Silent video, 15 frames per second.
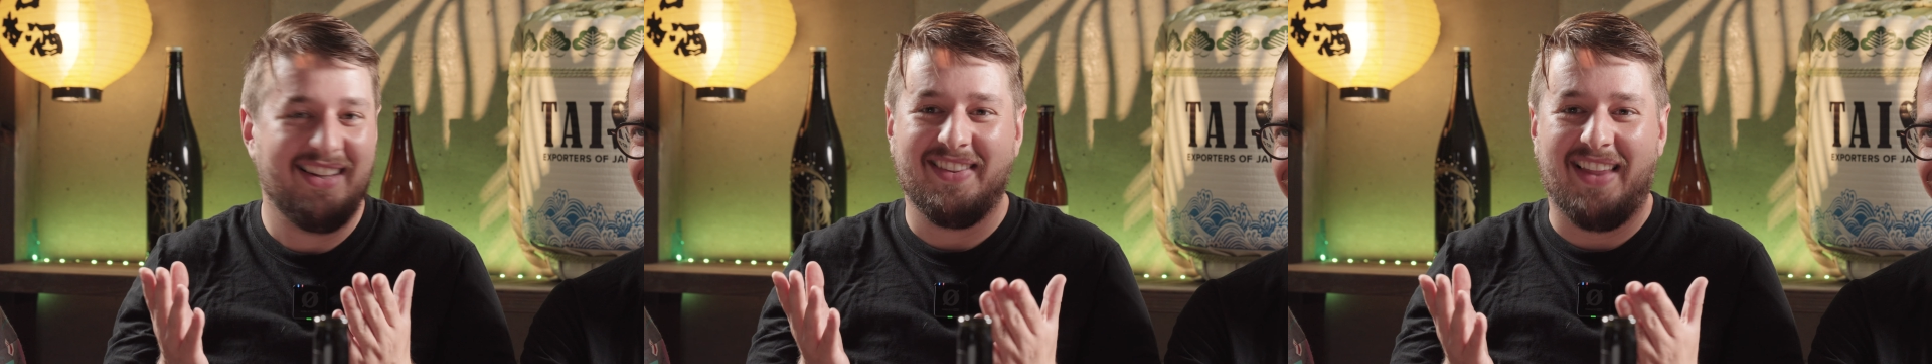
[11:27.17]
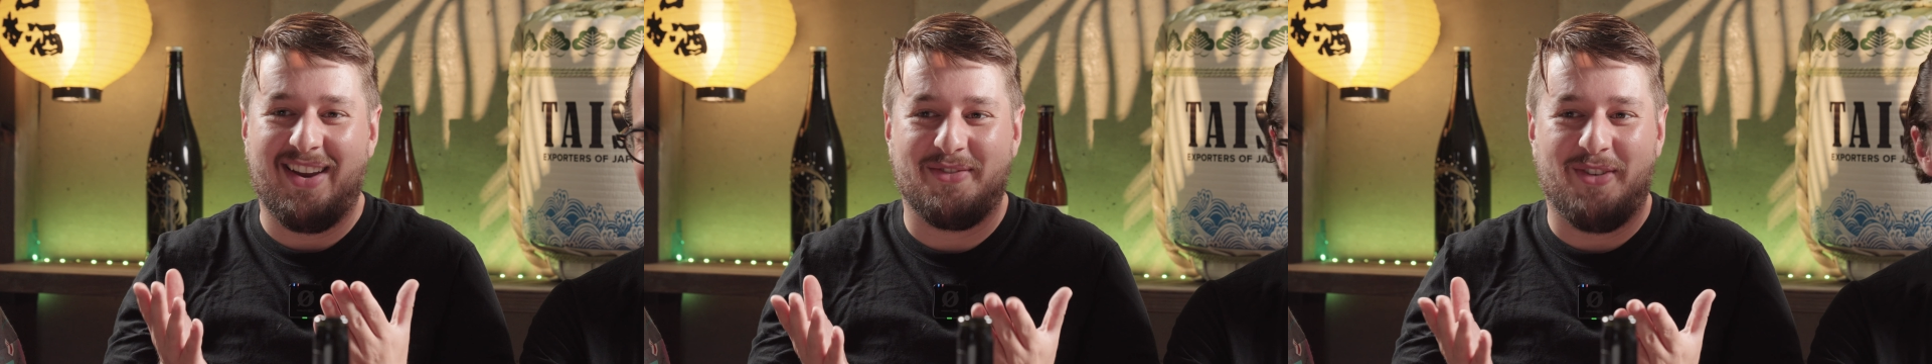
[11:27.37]

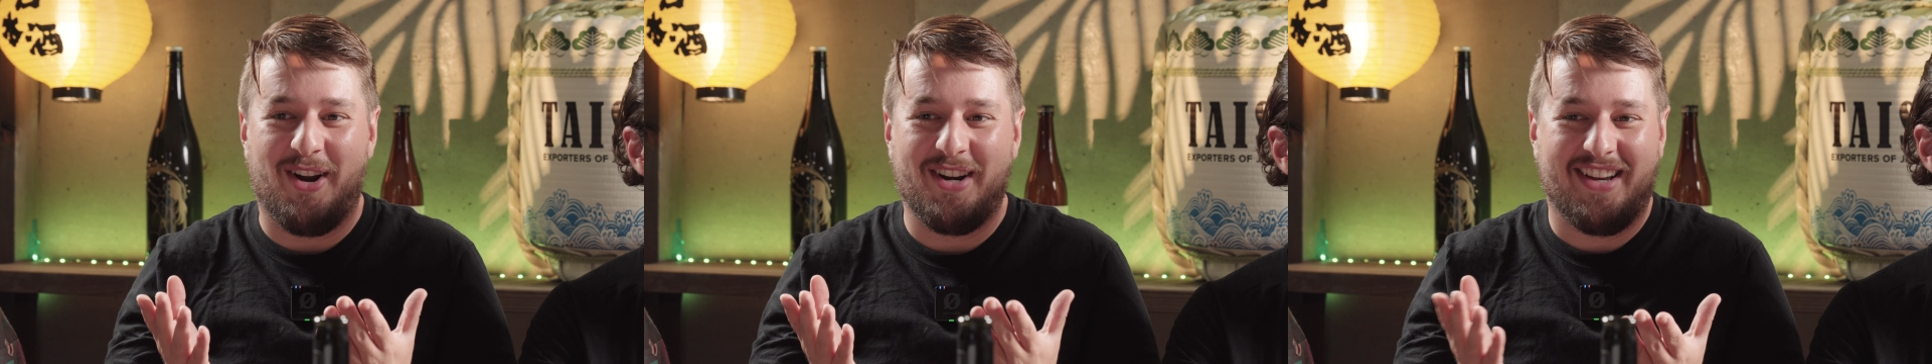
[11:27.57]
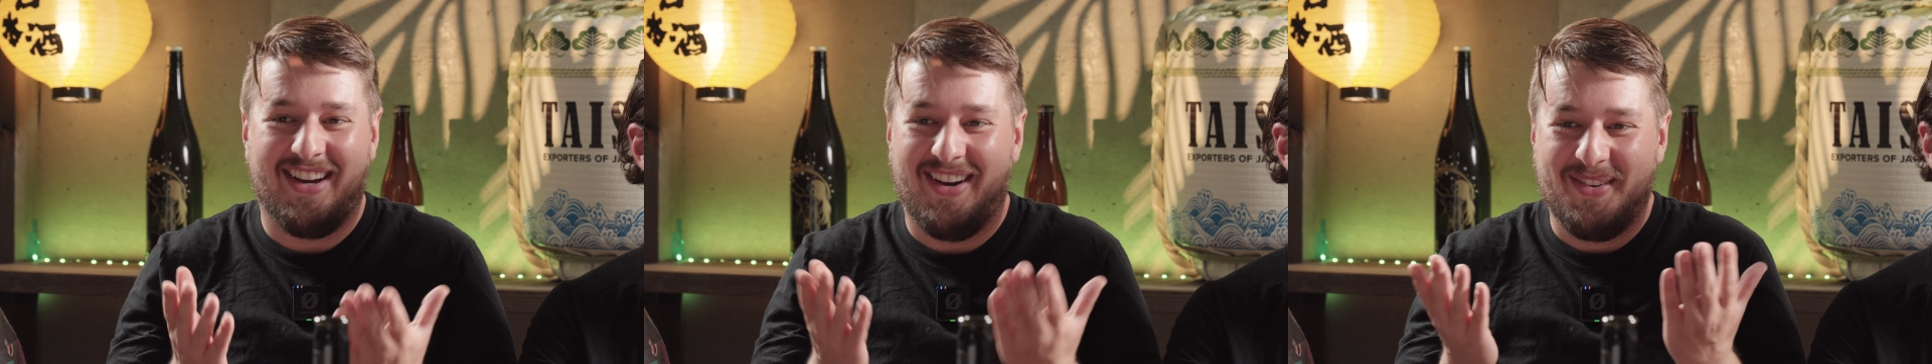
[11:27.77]
like
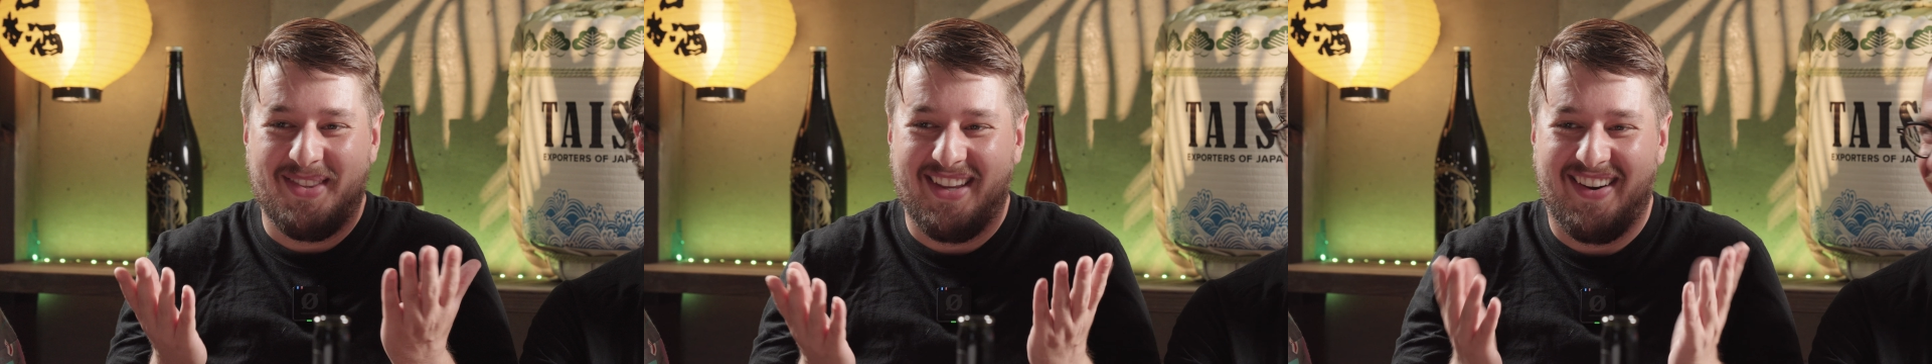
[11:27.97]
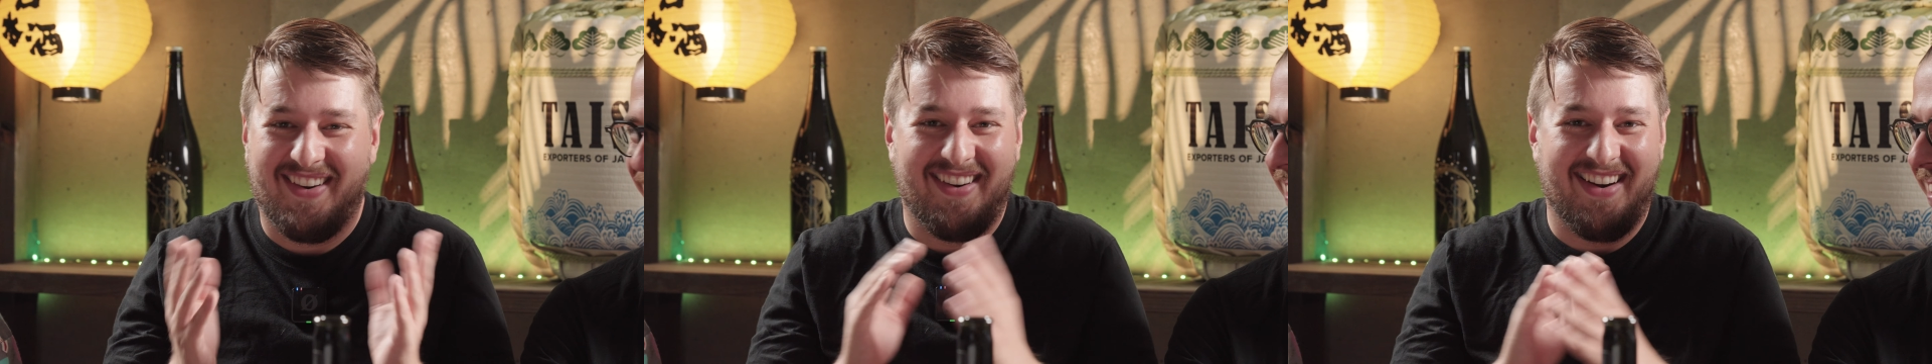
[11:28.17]
vodka out
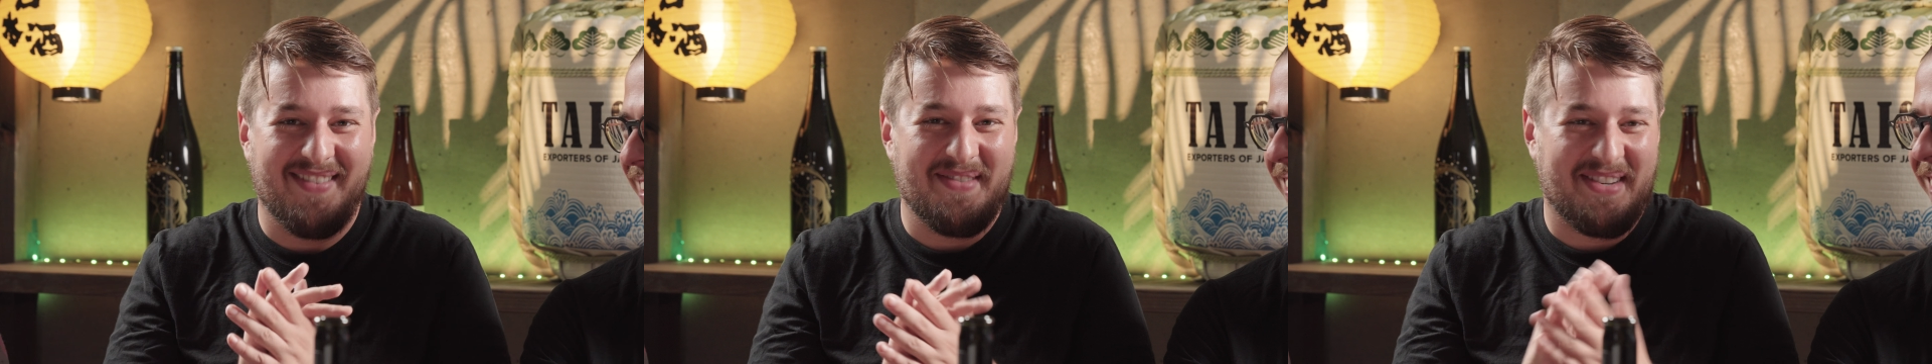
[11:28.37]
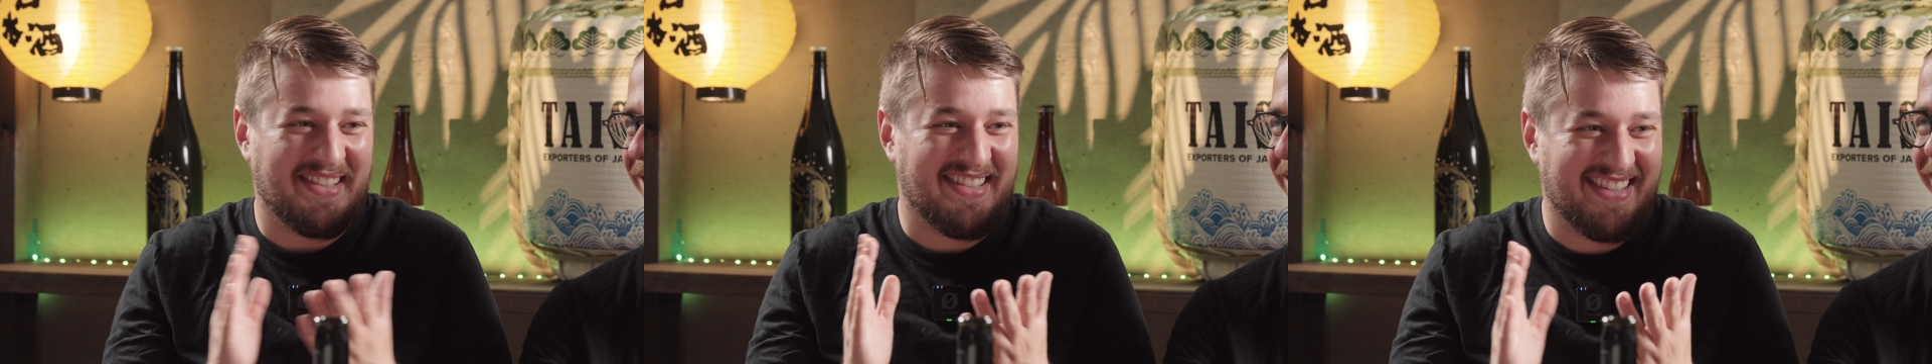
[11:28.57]
there.
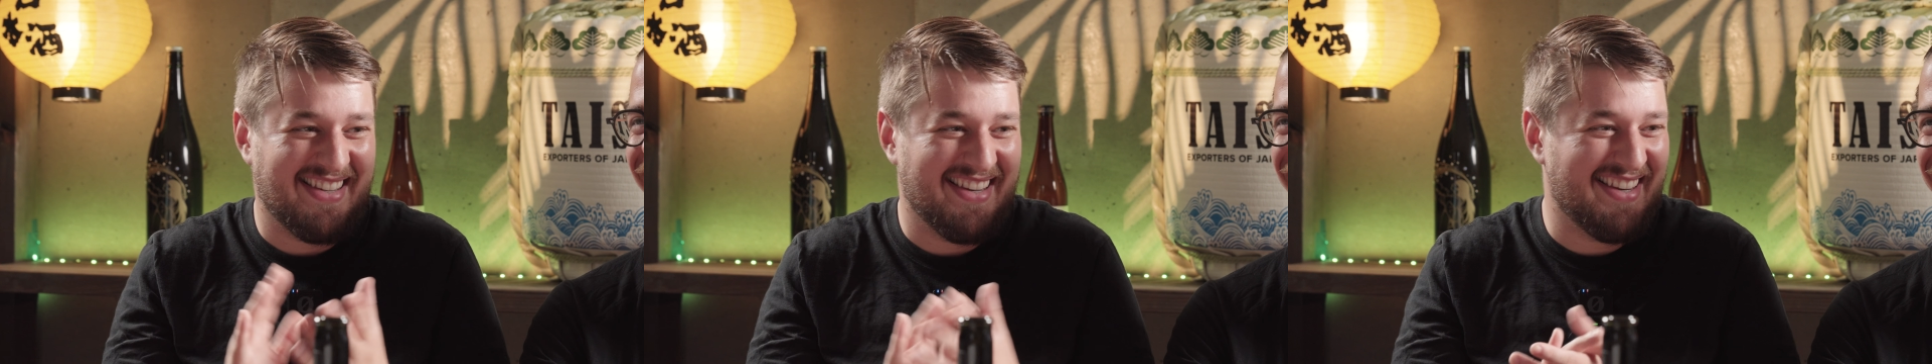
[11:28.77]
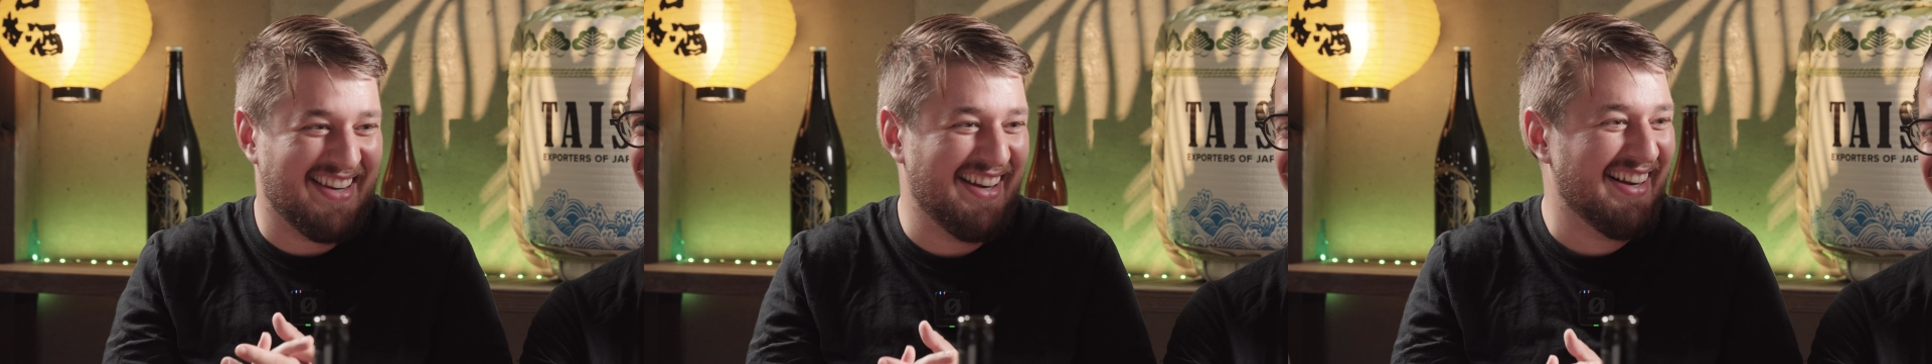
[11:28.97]
I'm
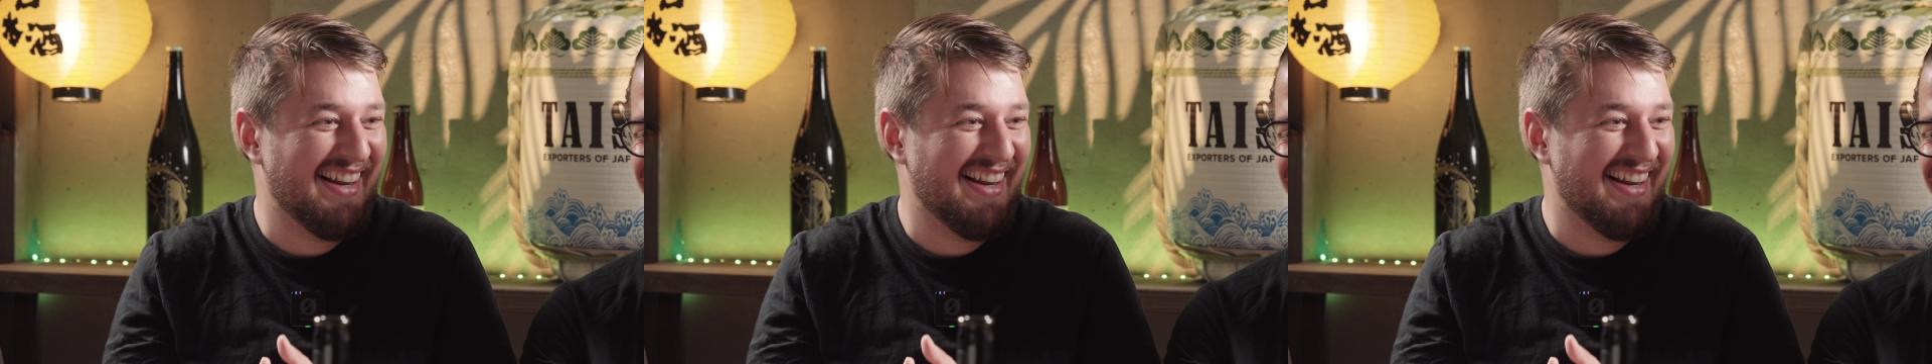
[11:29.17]
just,